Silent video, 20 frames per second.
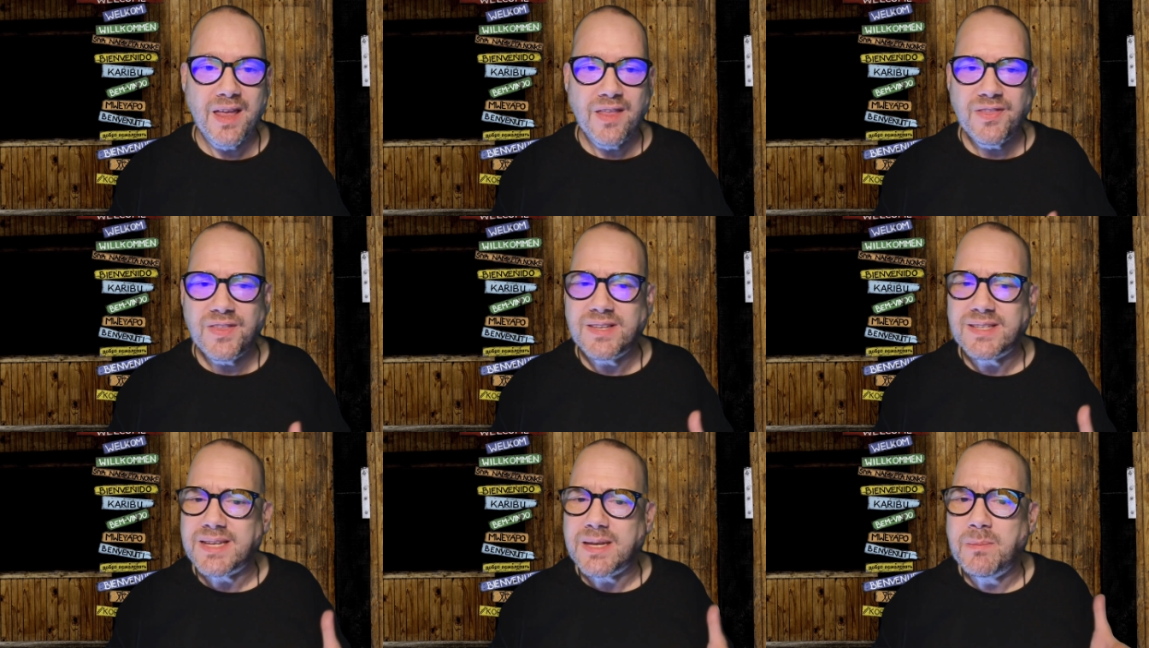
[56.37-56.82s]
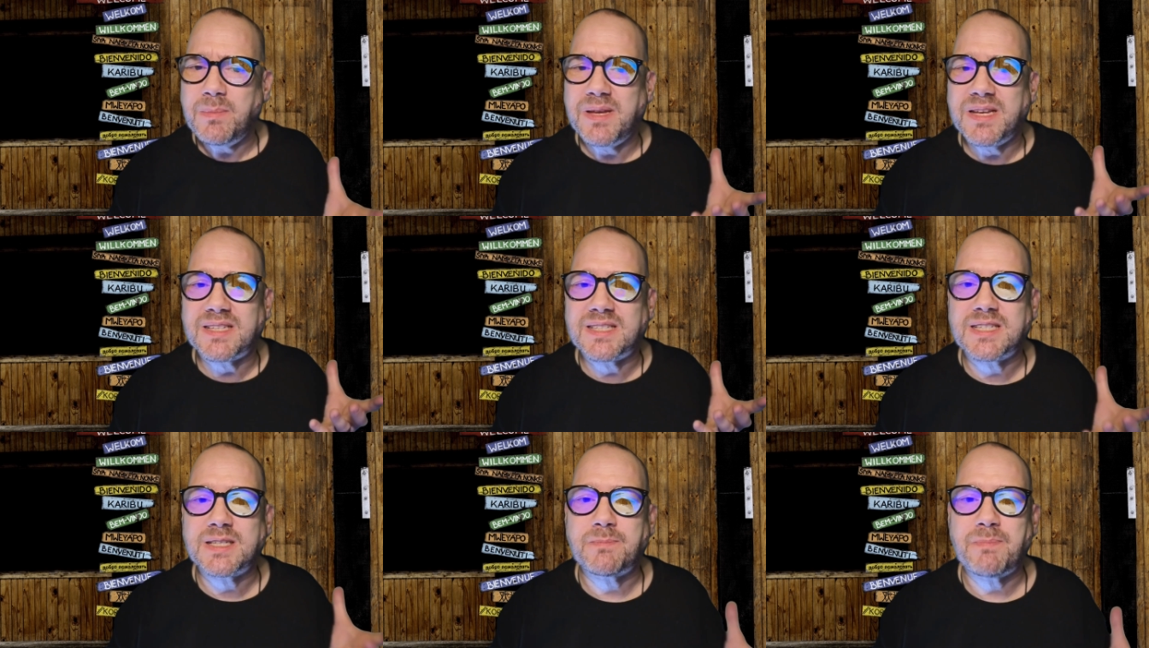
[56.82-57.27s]
This can be
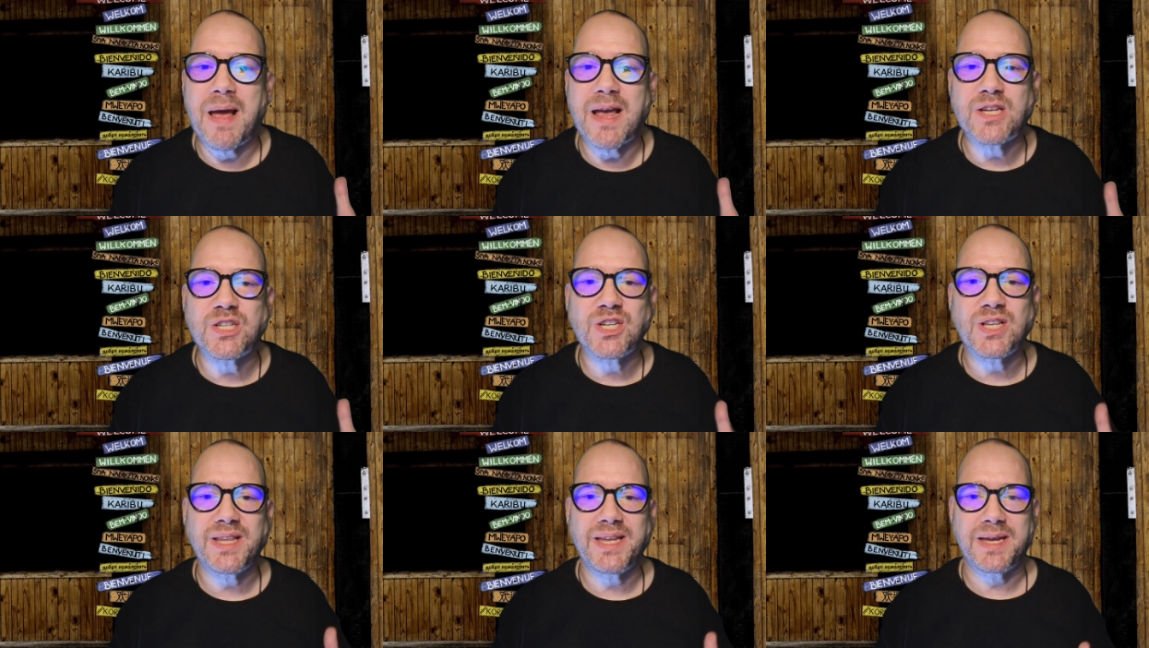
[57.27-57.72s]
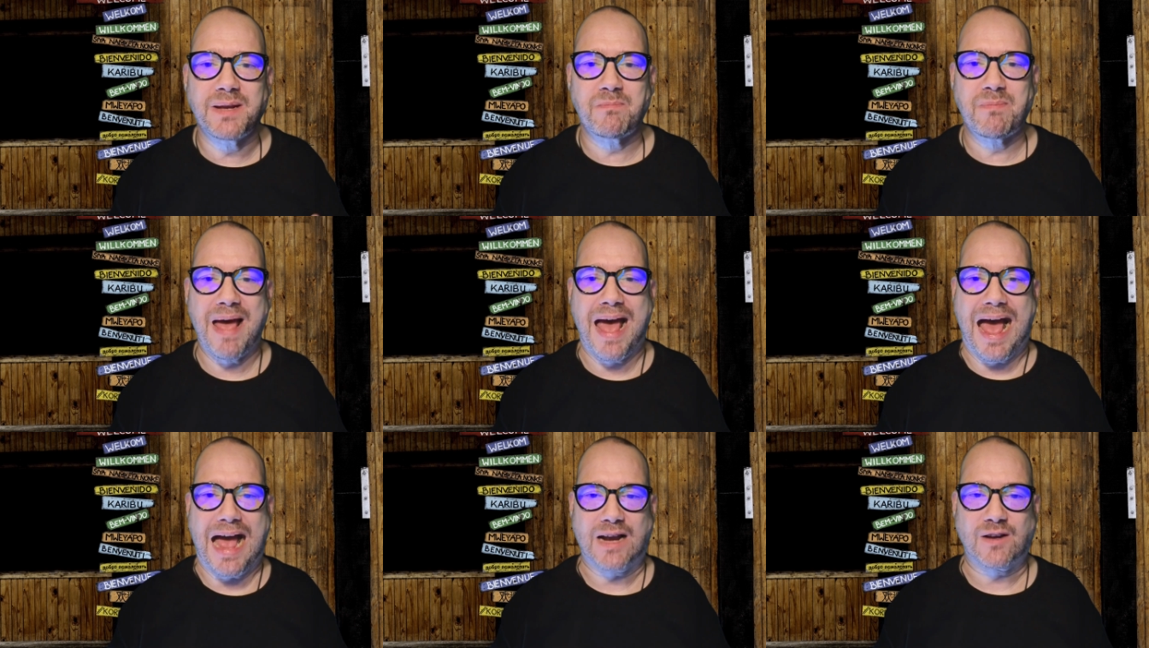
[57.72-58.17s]
especially
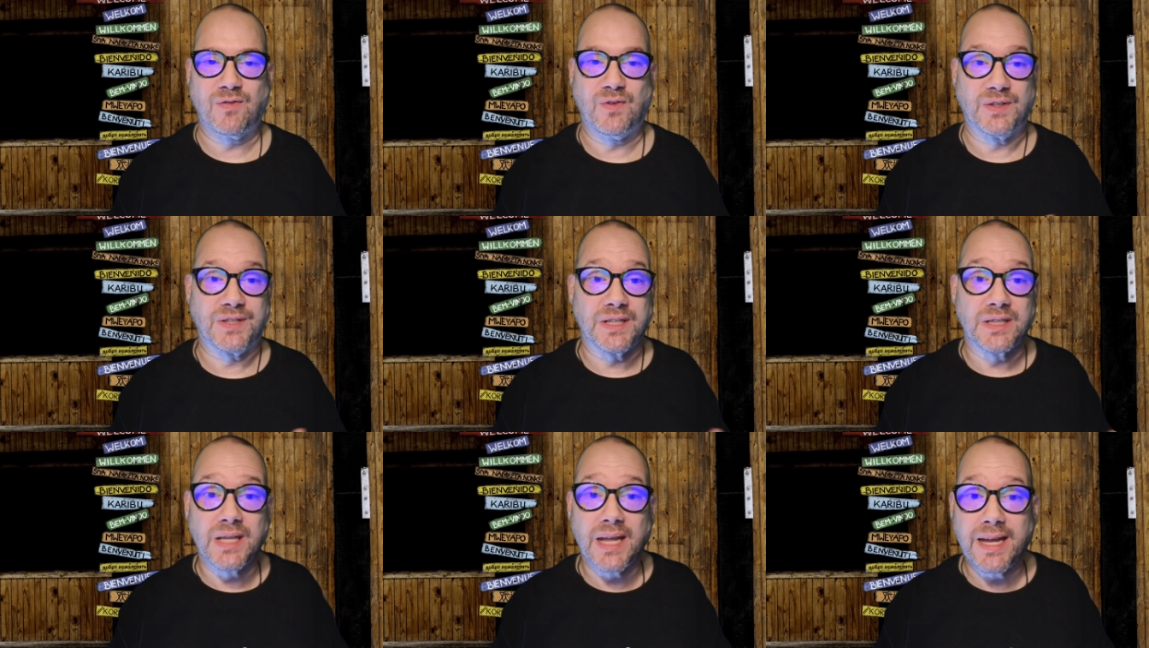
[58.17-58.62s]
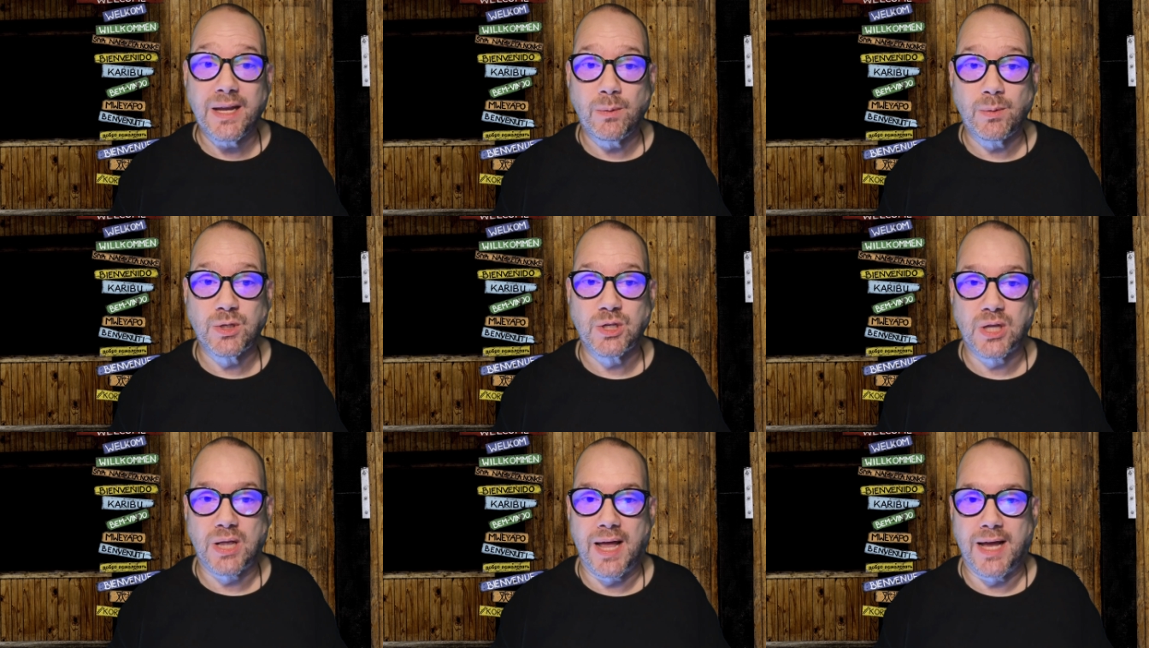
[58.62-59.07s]
impactful in a
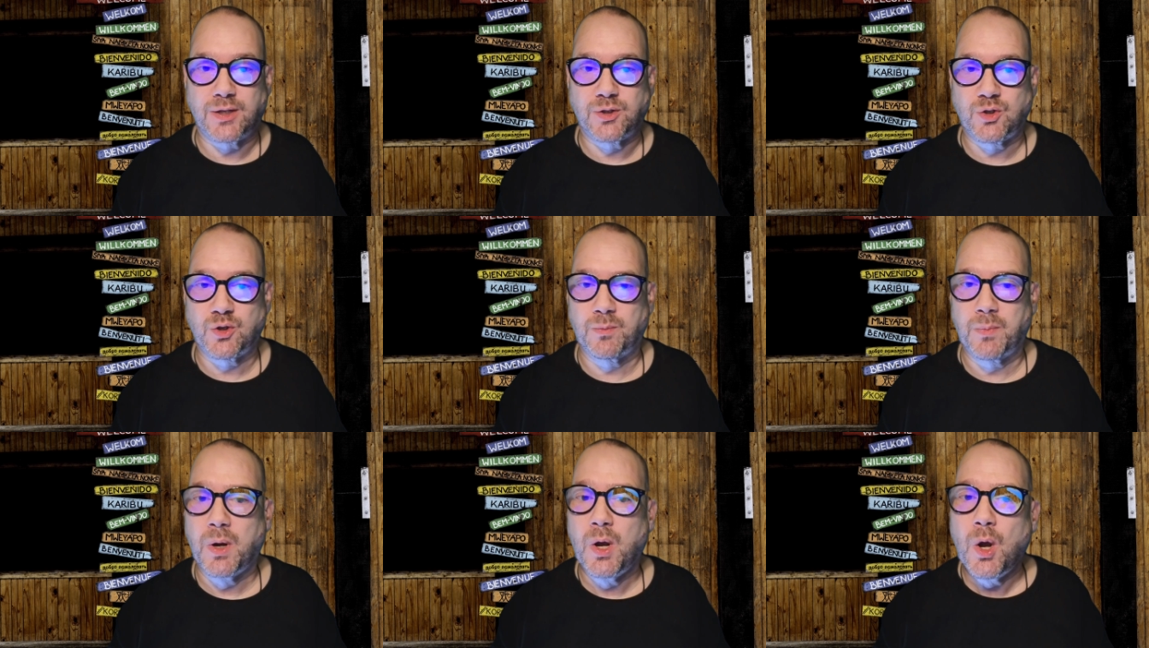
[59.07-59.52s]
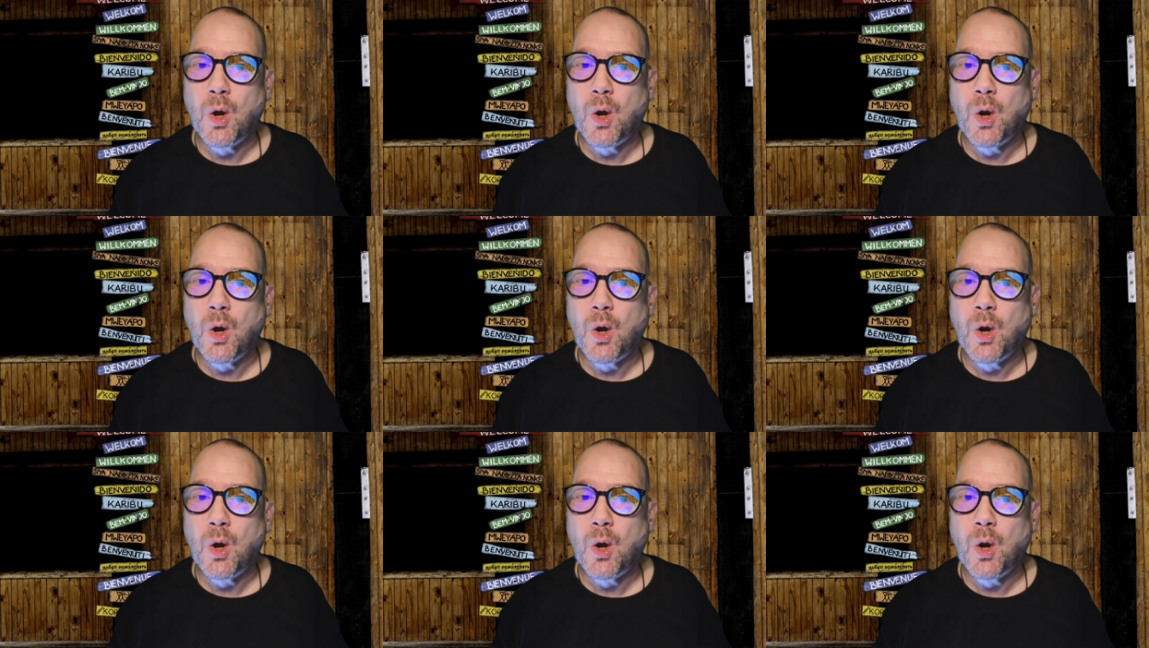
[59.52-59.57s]
language classroom